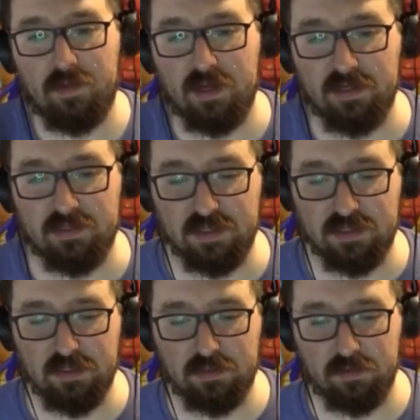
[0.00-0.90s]
D it
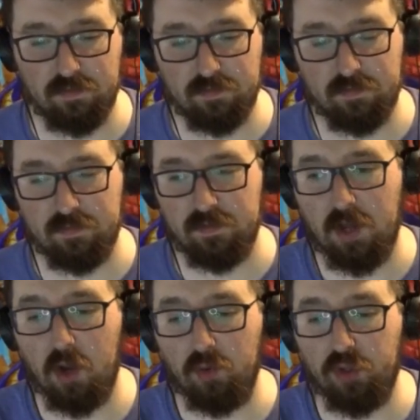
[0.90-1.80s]
doesn't.
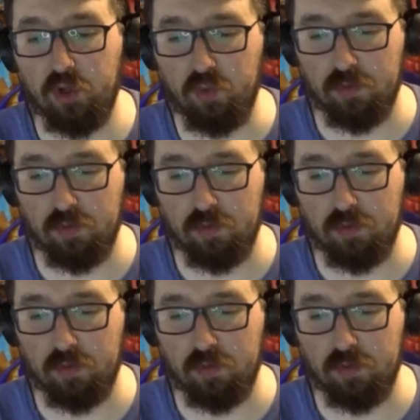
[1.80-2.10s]
Oh, goo.